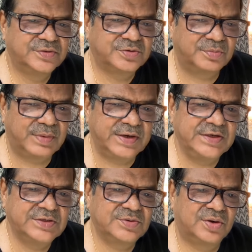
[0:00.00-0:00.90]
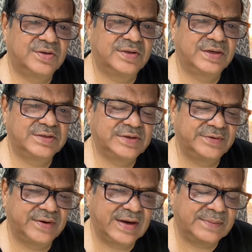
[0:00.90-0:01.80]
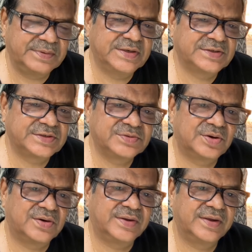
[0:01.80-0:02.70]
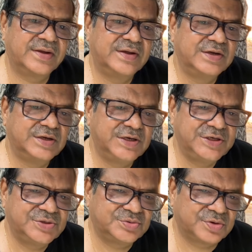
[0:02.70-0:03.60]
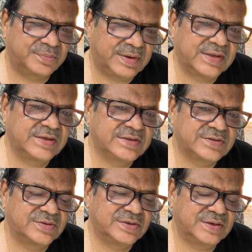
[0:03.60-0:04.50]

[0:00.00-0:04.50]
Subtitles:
So money is not there, general happiness is not there, issues of mother is